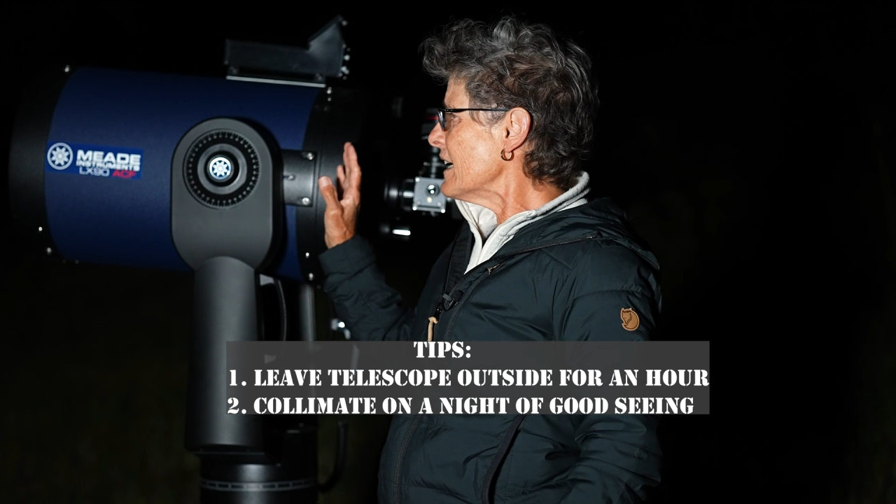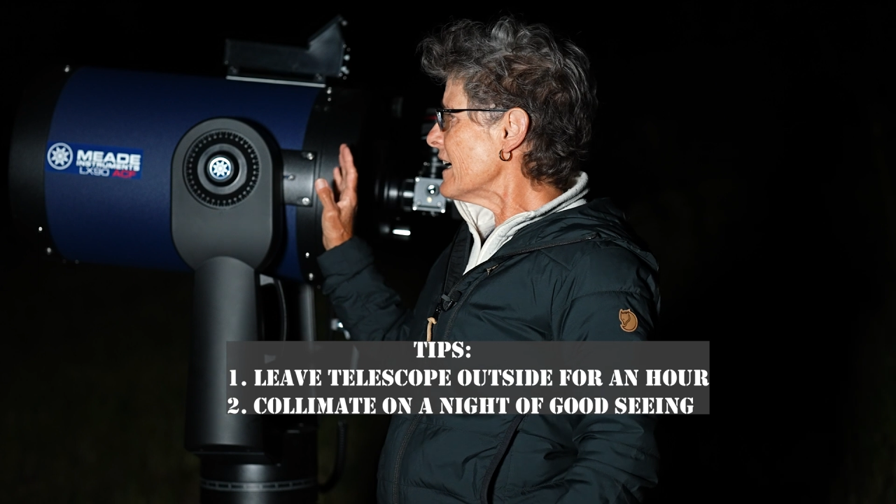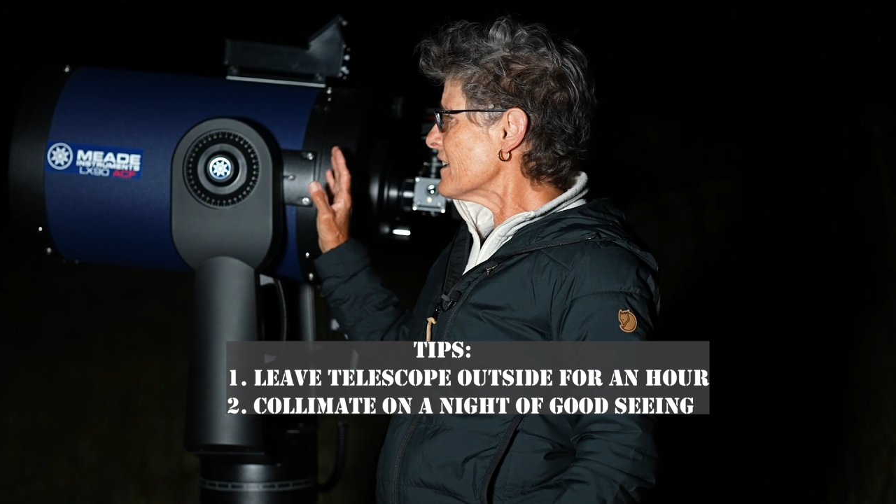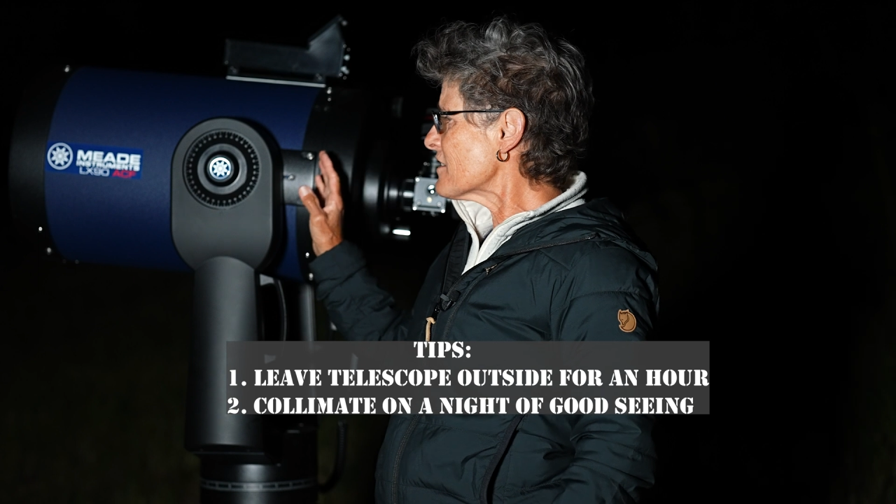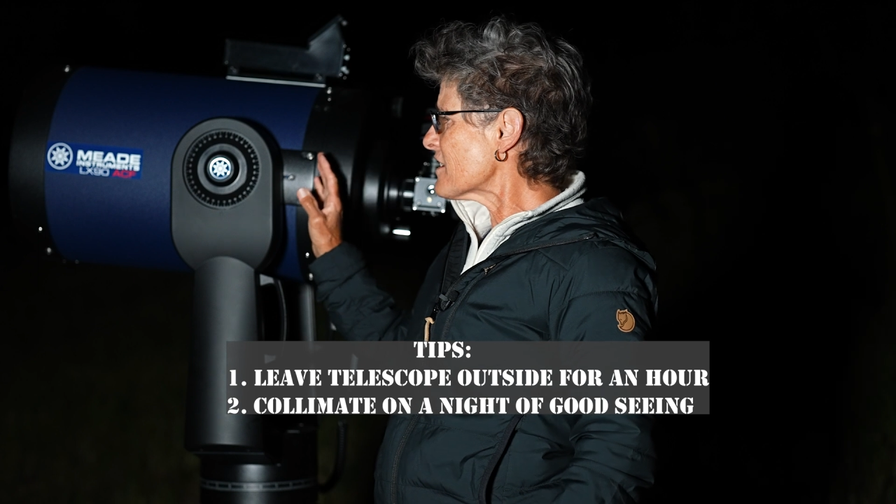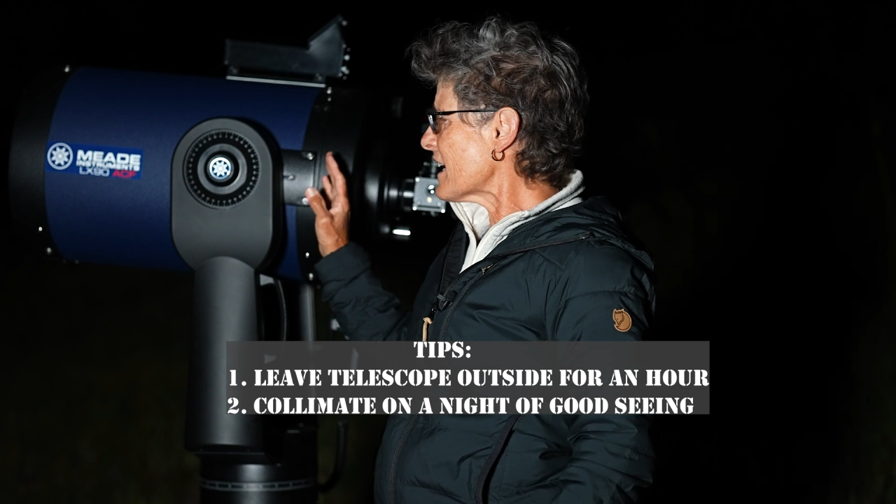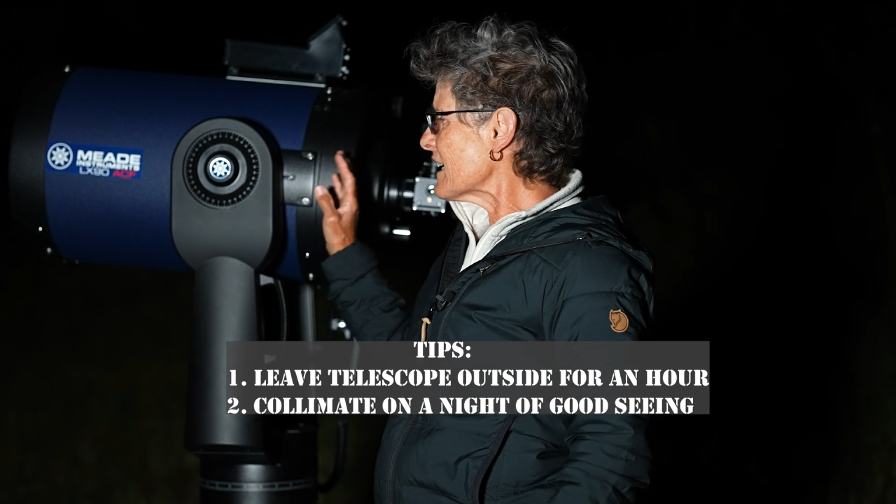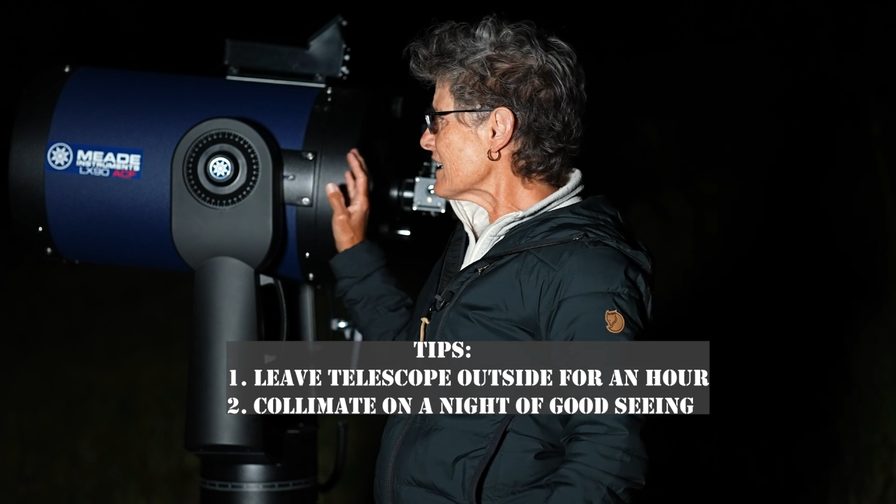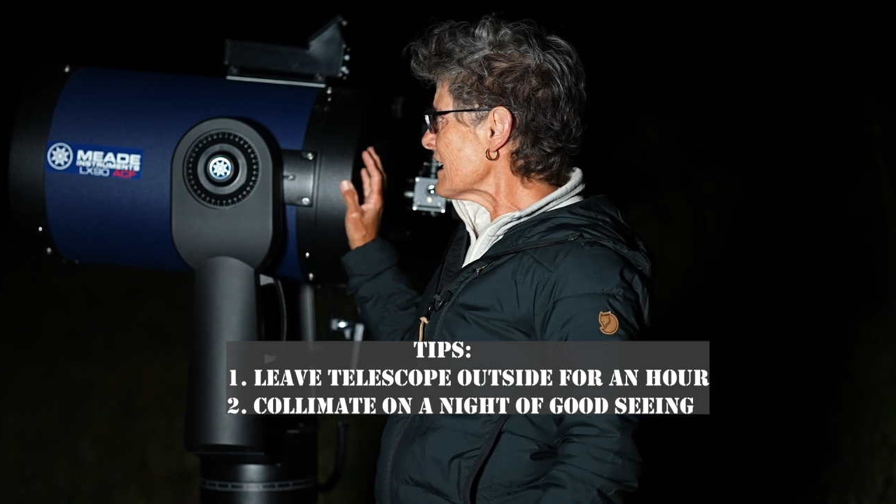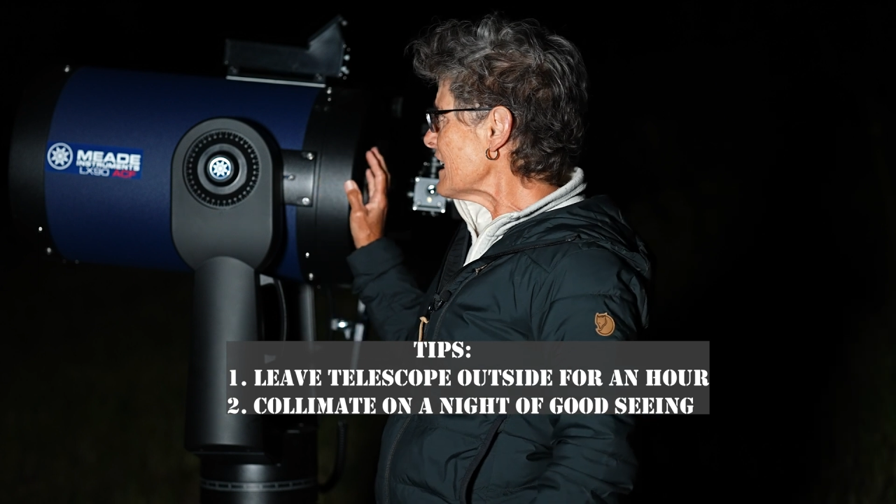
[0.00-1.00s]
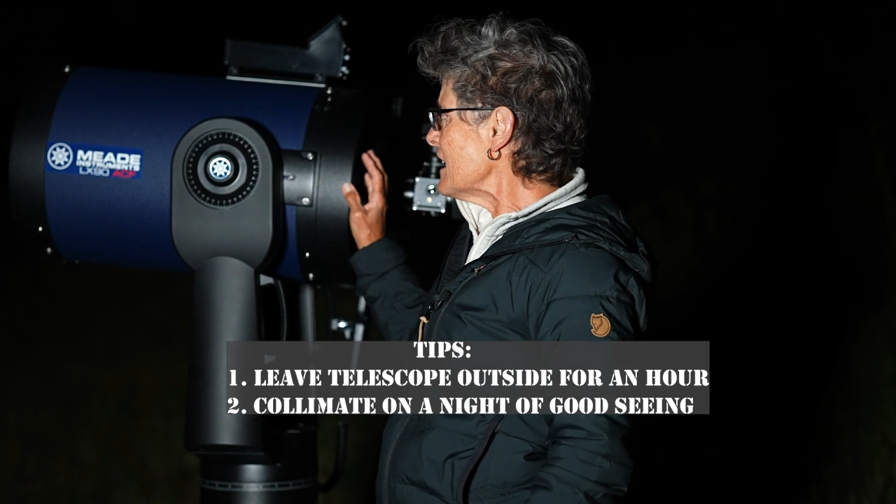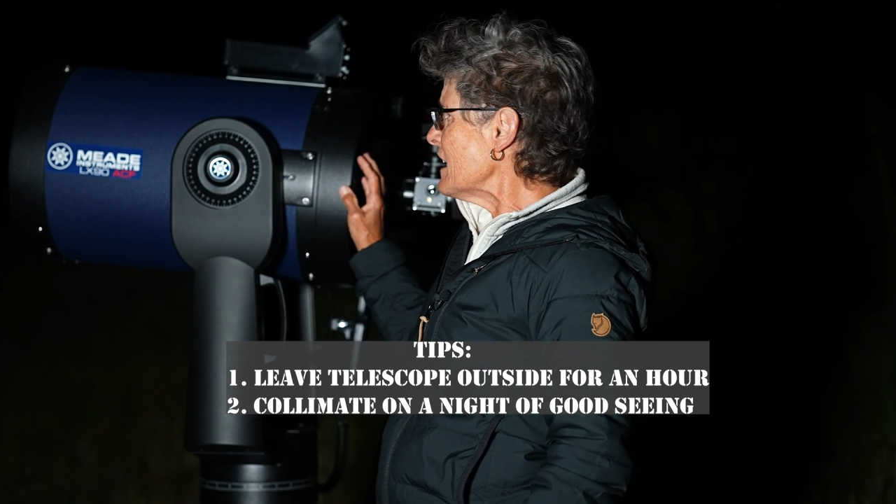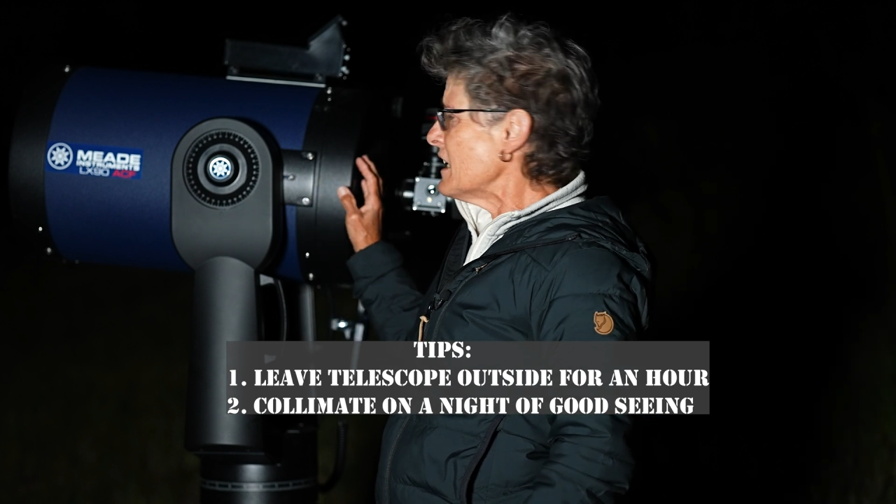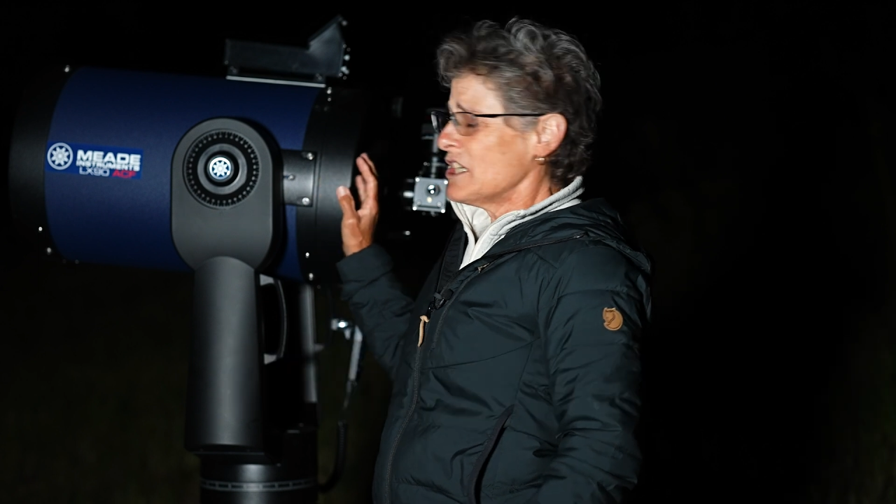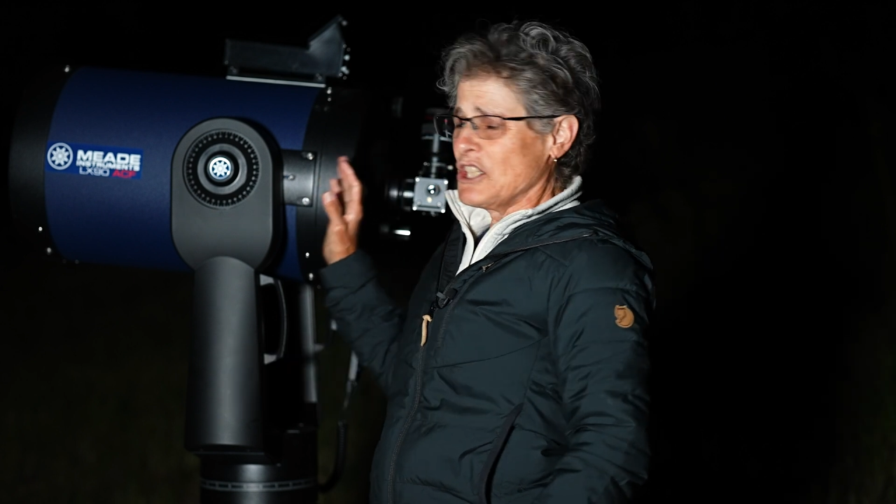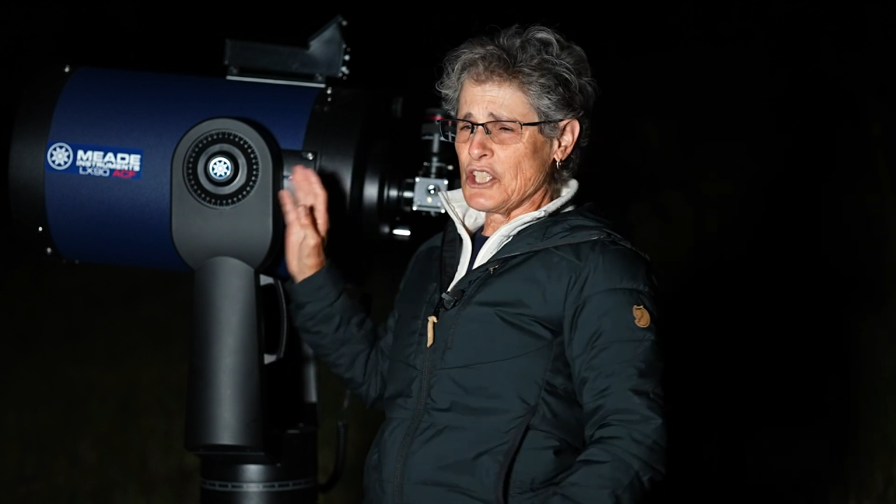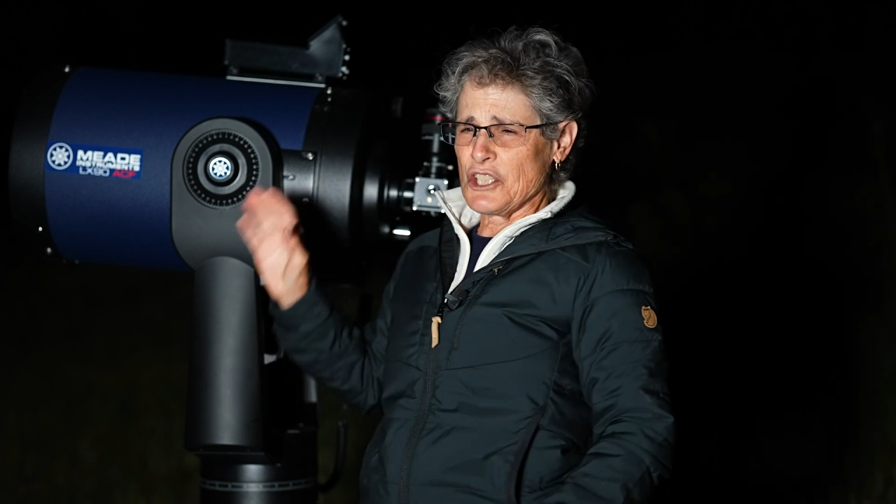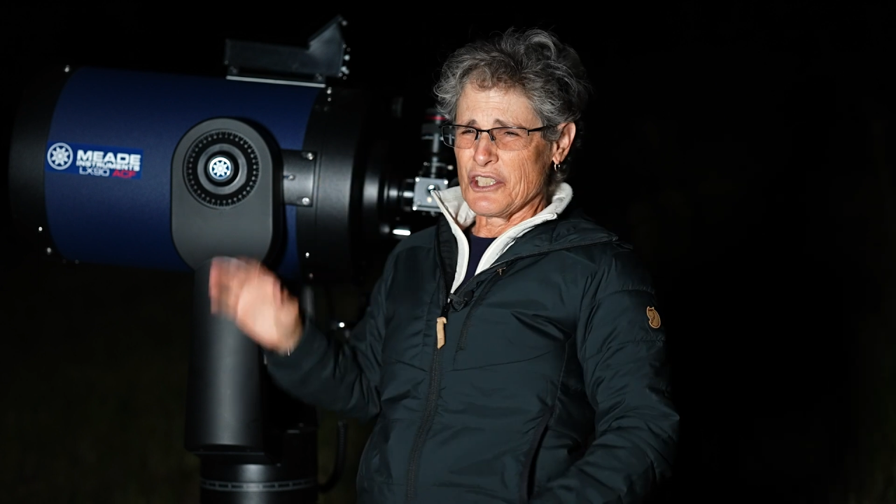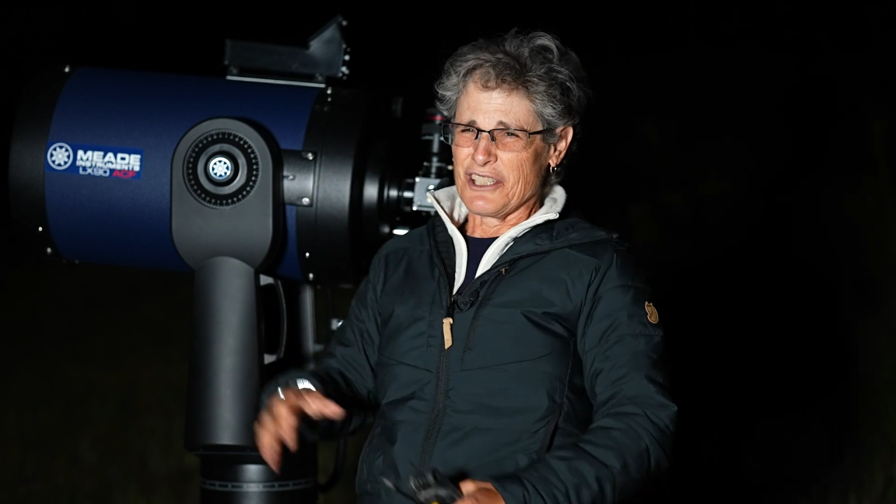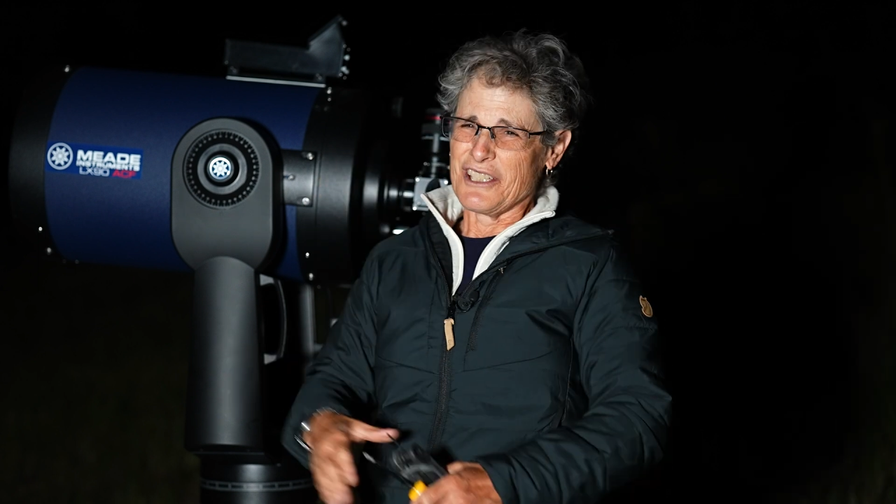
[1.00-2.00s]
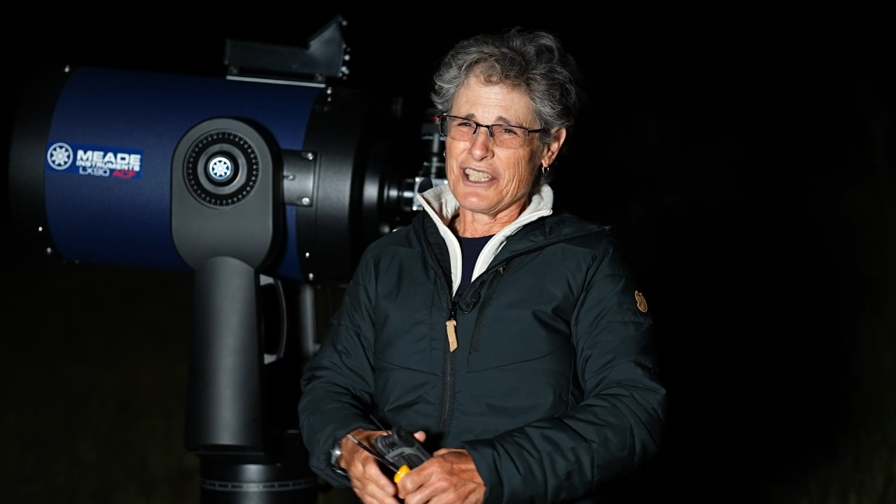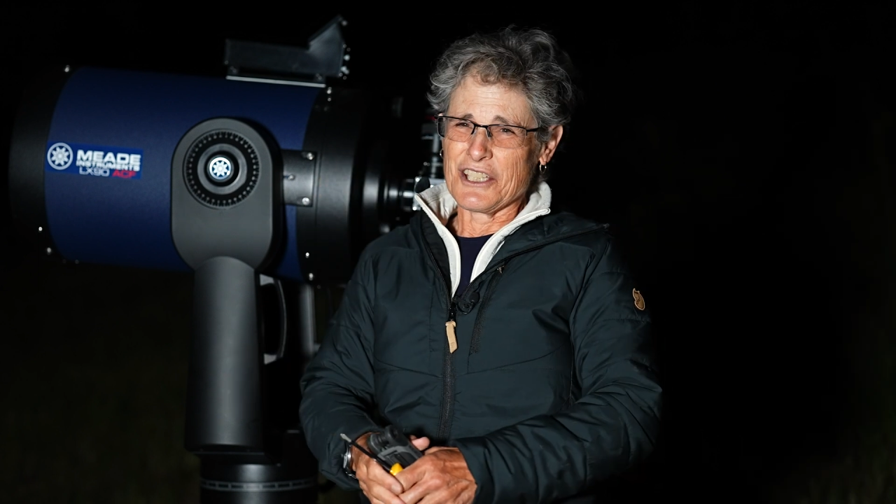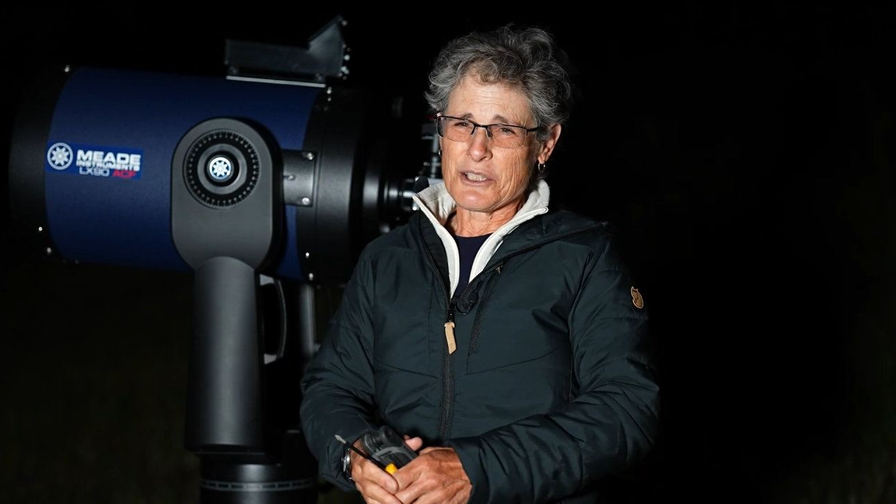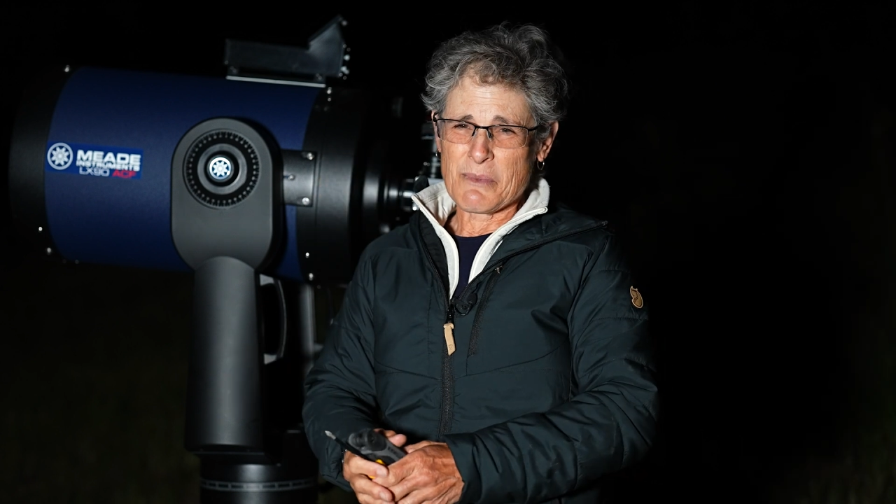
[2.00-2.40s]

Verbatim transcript: And secondly, it's